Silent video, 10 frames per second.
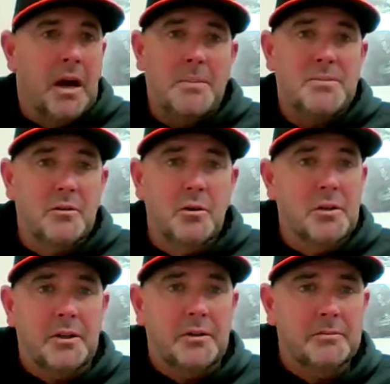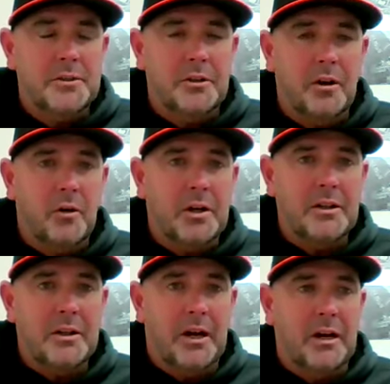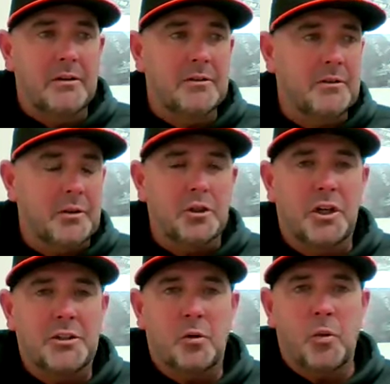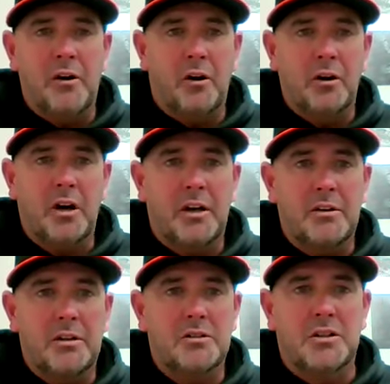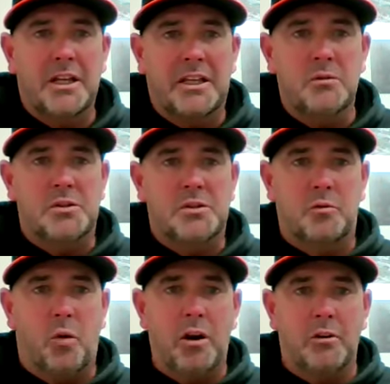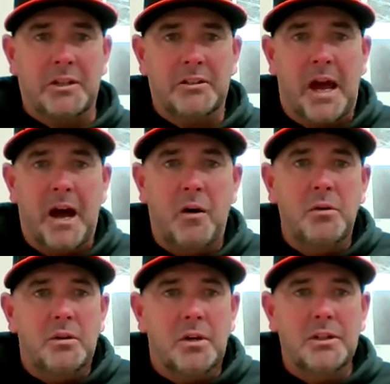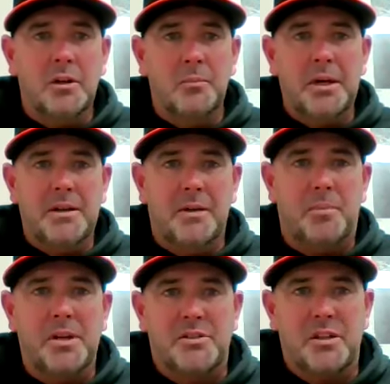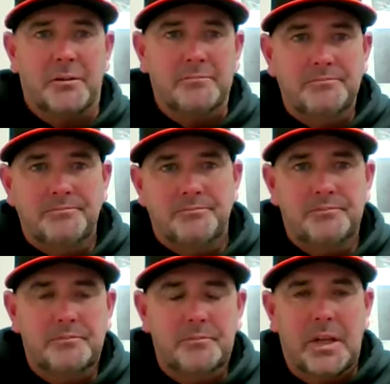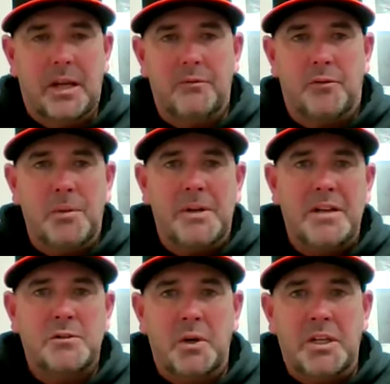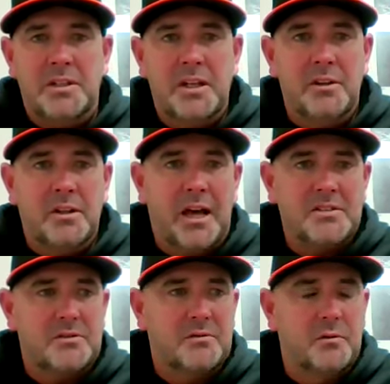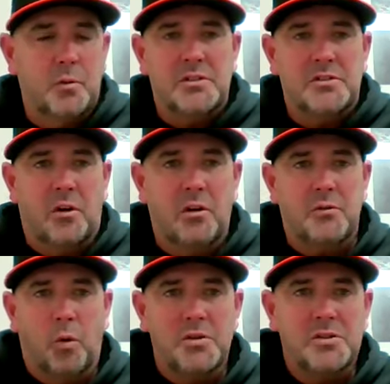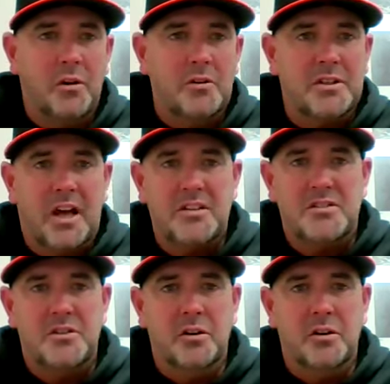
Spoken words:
Absolutely. You know, when you look at the radar gun, it looked like he was throttling down a little bit and pitching. And for me, that's what he did the last three starts, four starts last